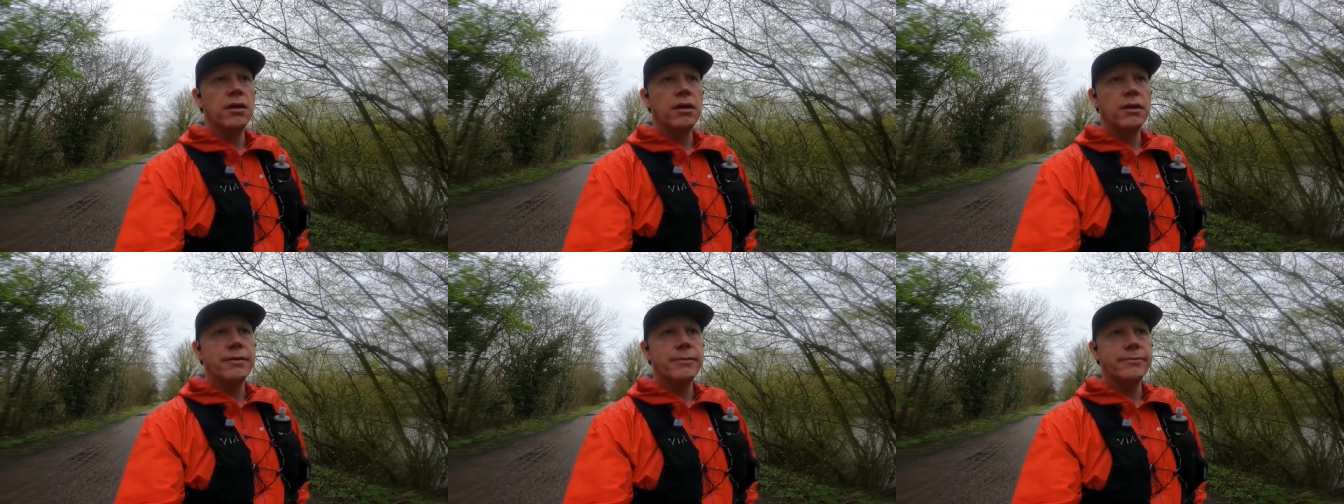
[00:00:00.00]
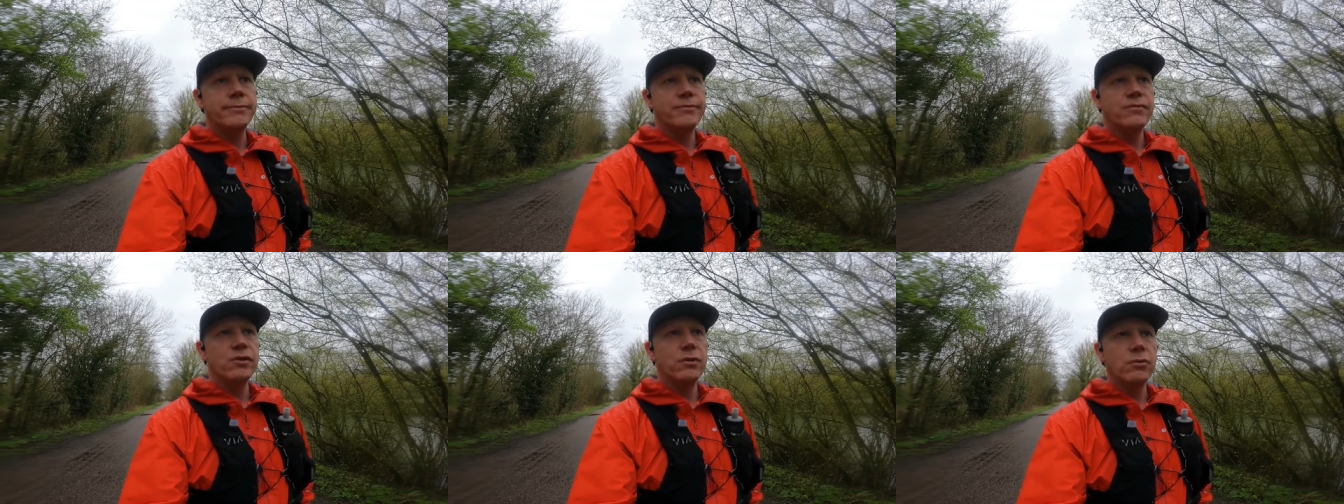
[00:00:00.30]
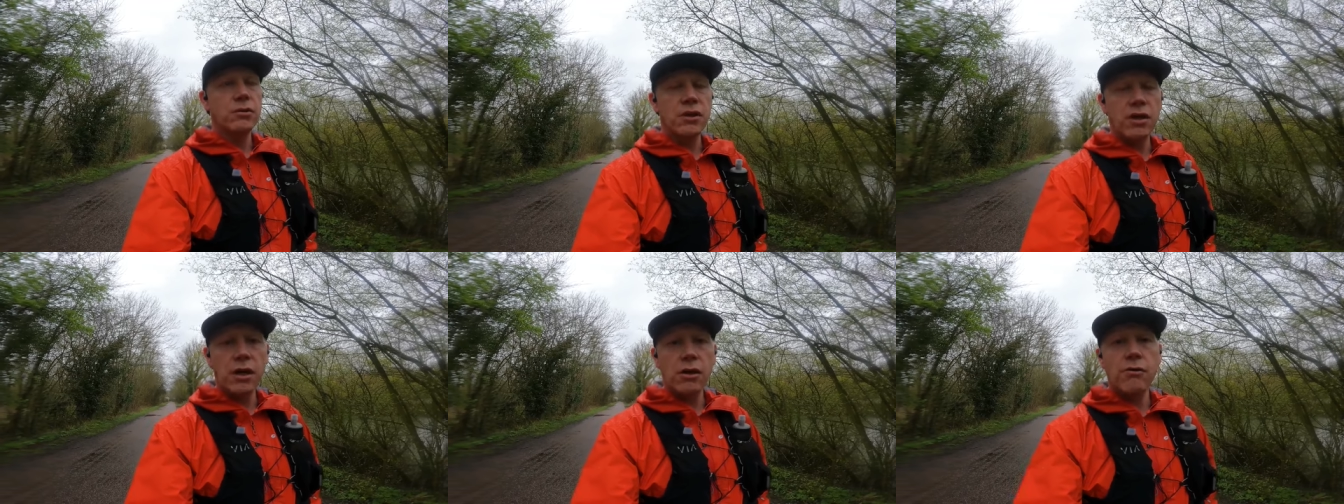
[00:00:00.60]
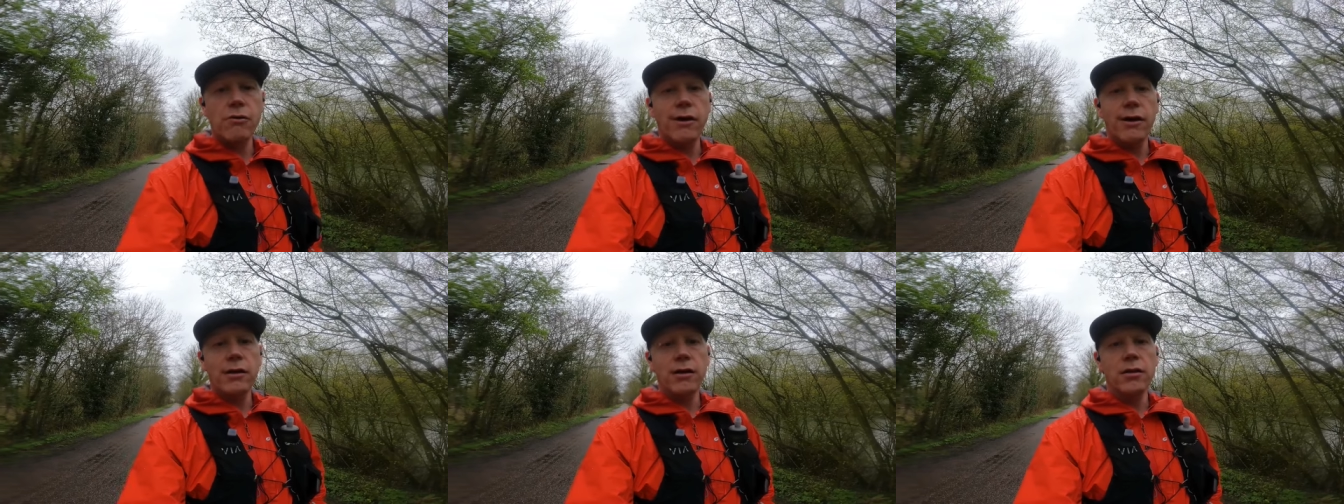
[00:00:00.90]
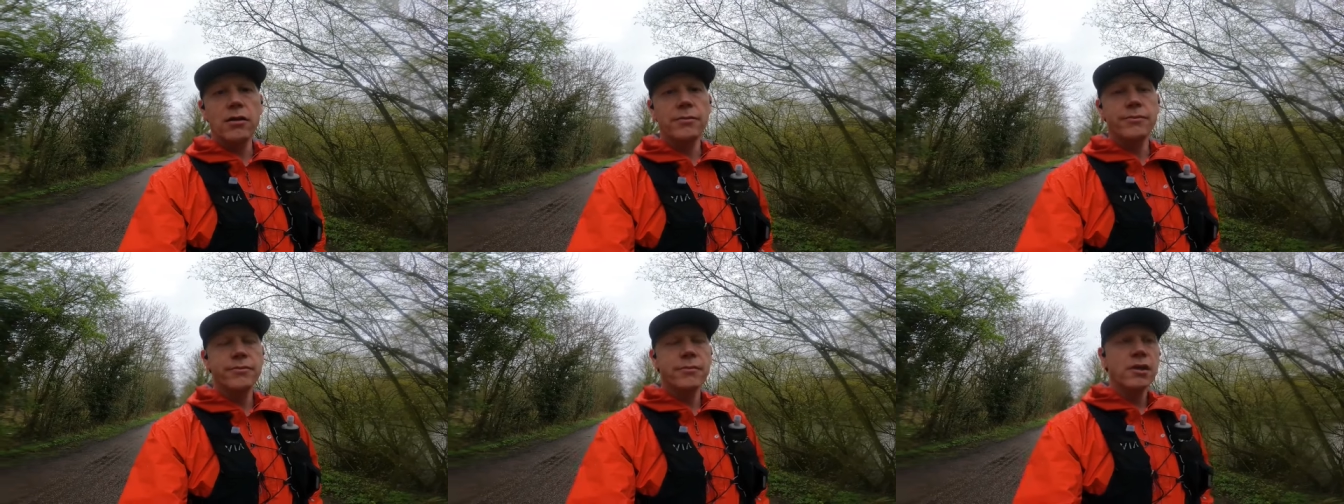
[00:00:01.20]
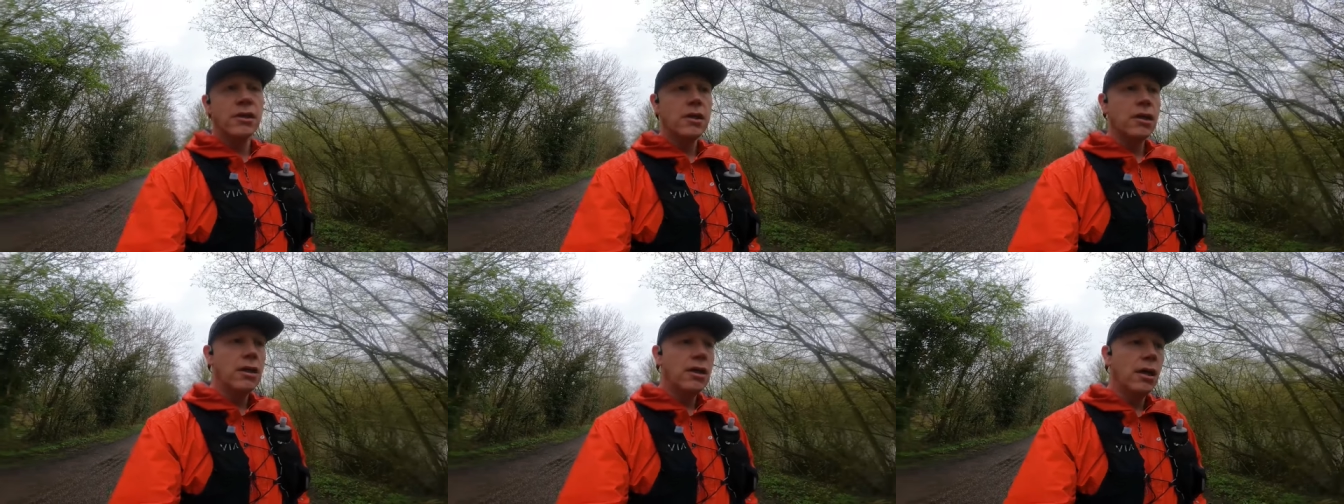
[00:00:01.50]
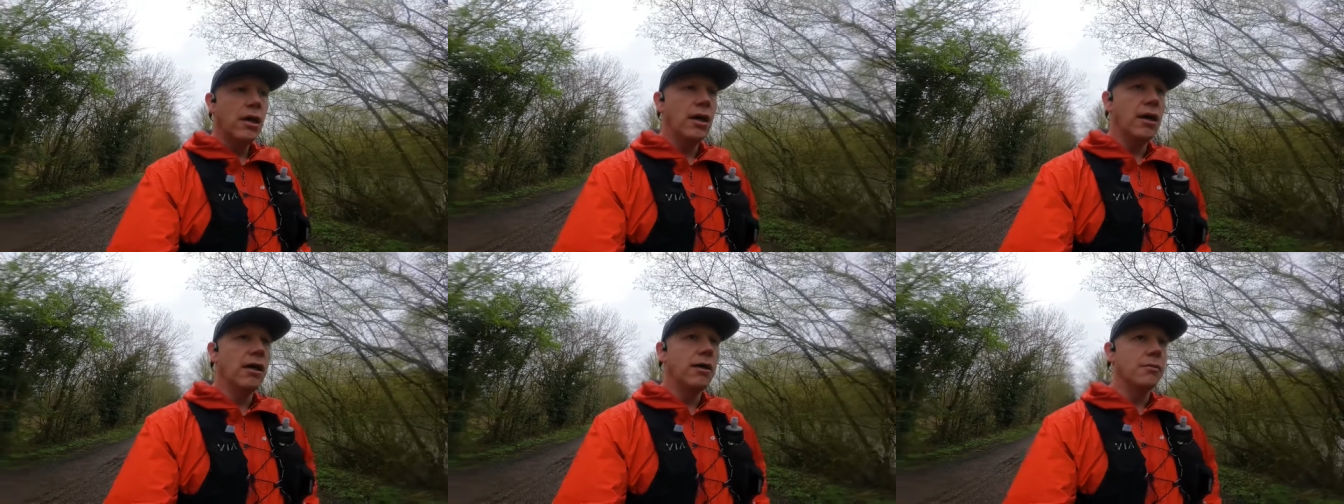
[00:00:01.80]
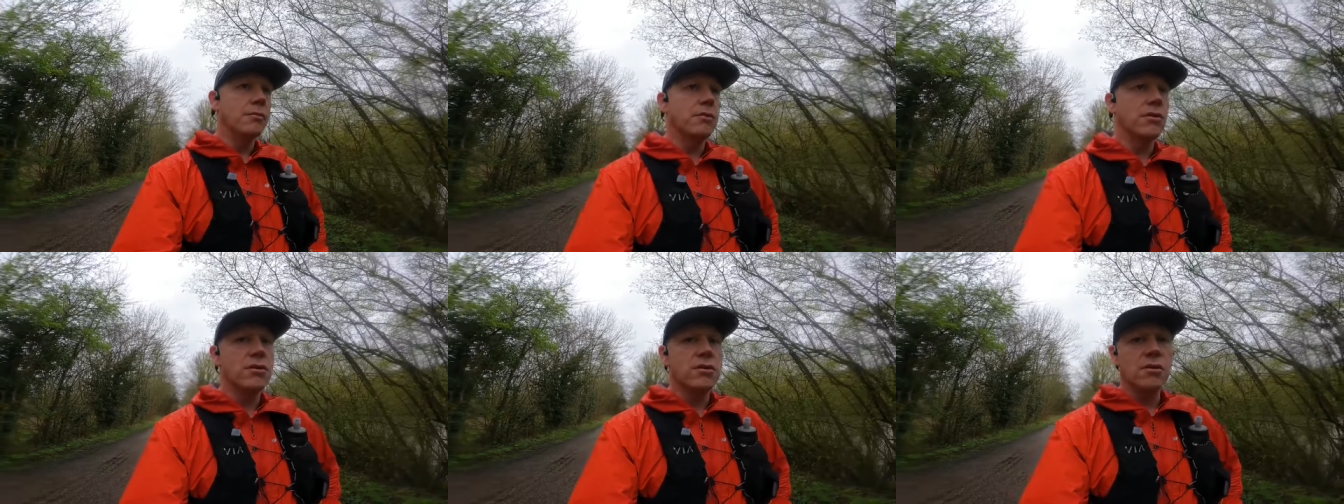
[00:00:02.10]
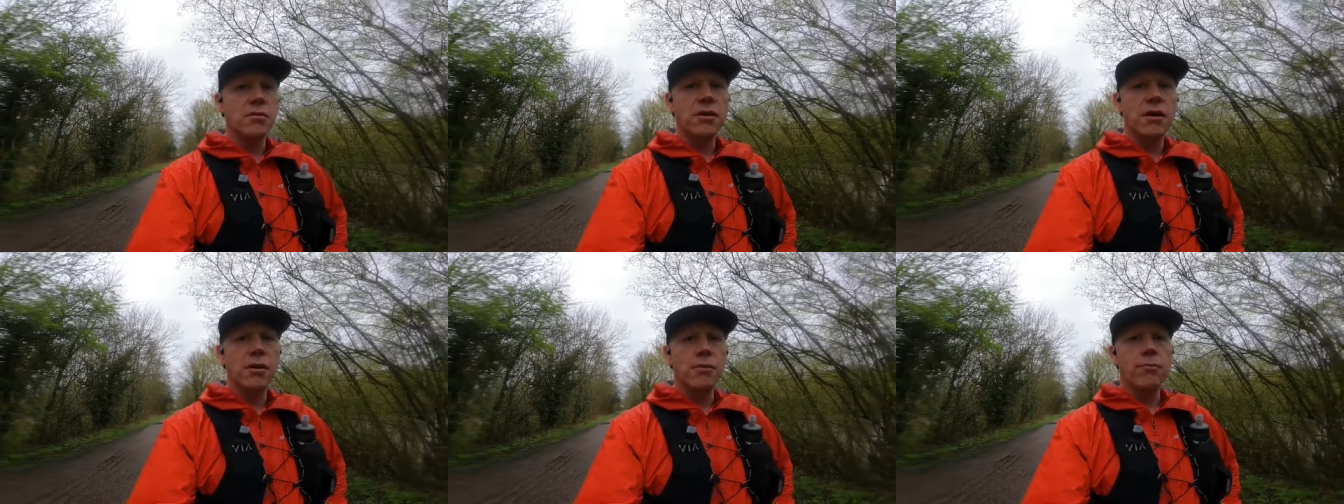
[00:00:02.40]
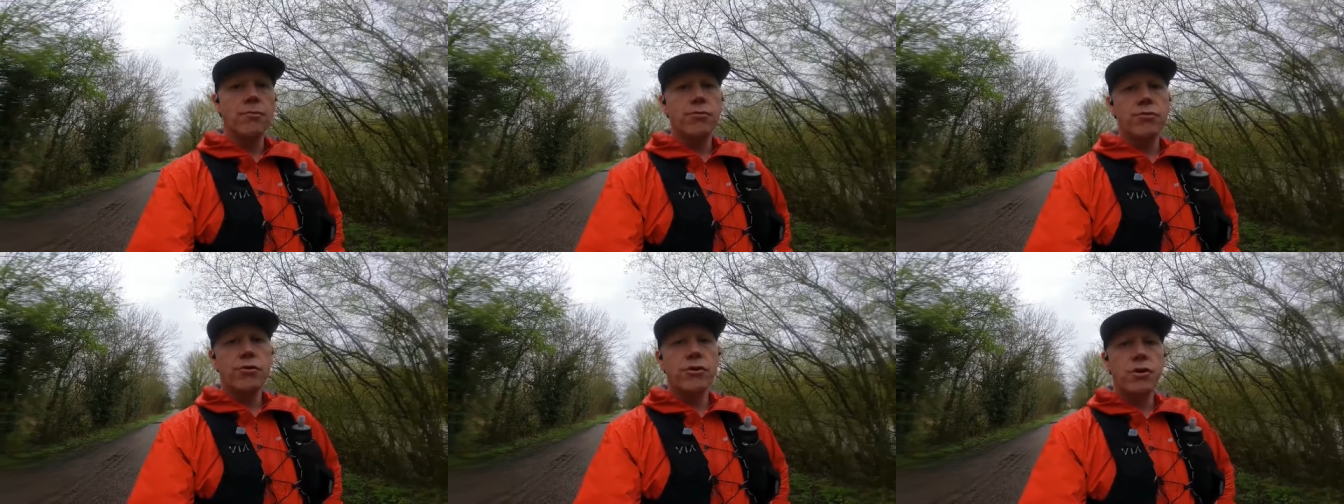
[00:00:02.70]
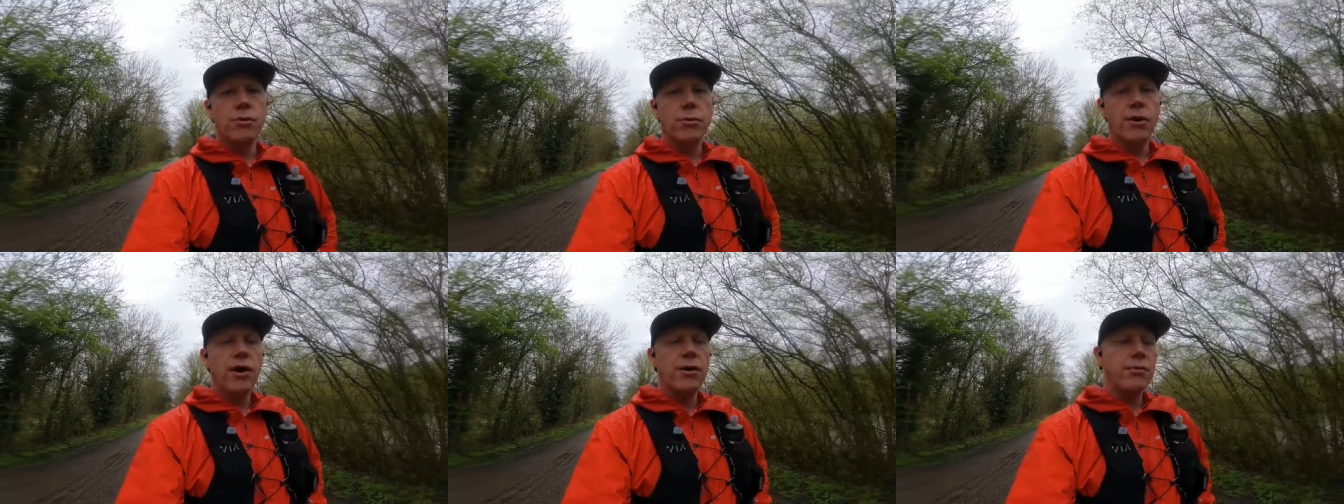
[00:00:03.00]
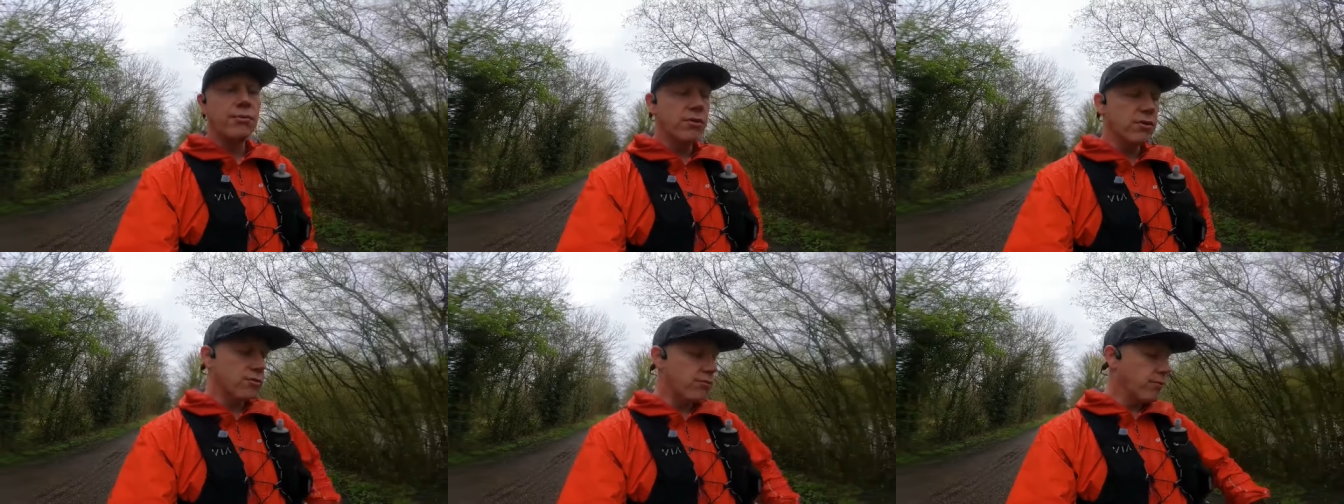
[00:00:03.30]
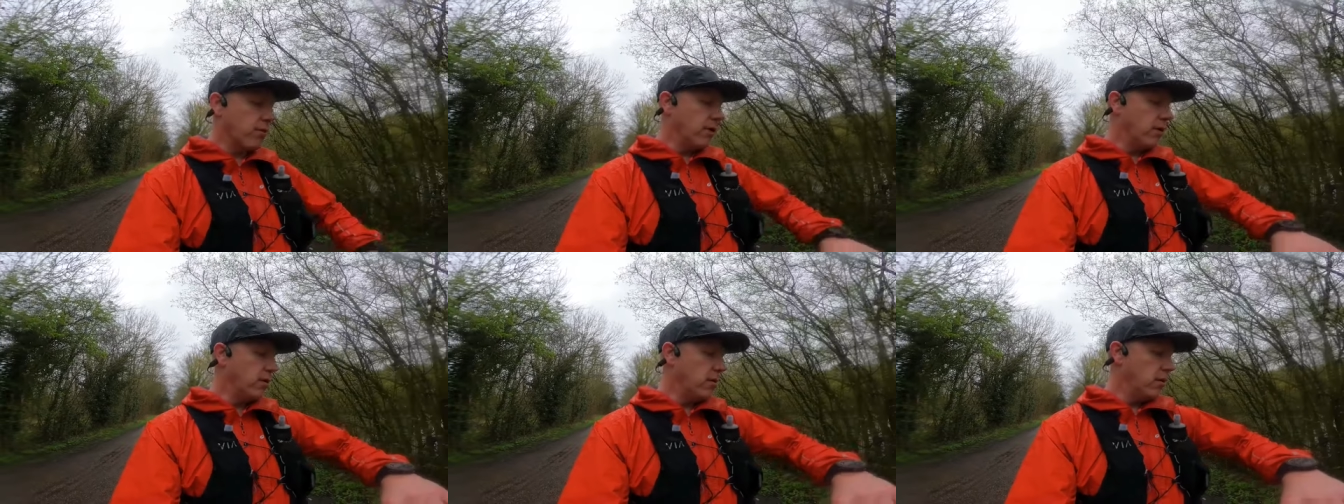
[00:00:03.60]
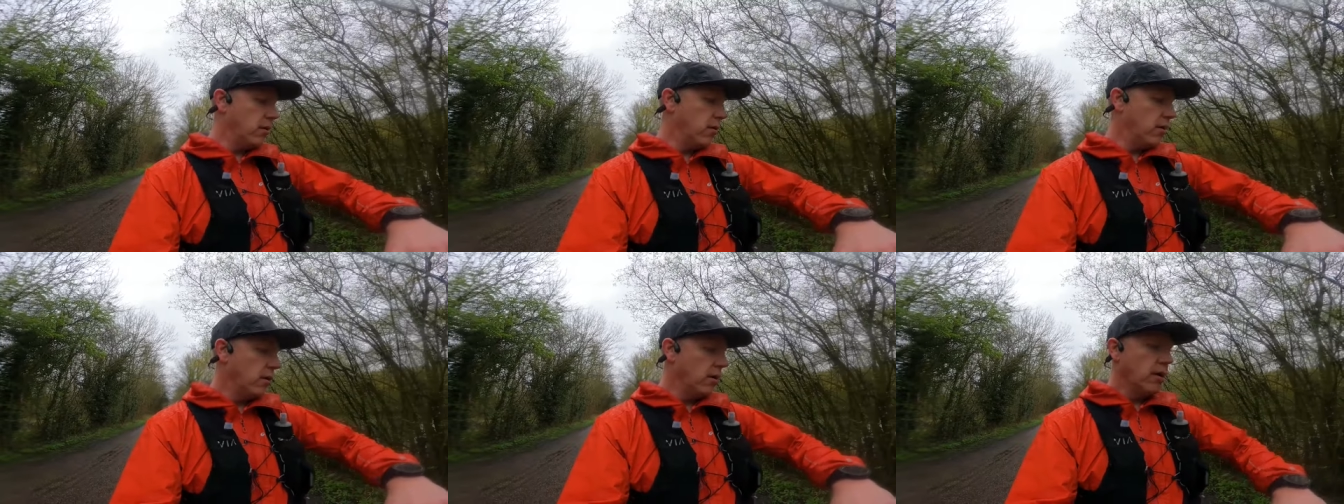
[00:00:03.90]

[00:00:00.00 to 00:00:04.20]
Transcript: Um, so I'm going to get cracking because uh, I'm getting pretty wet with this rain,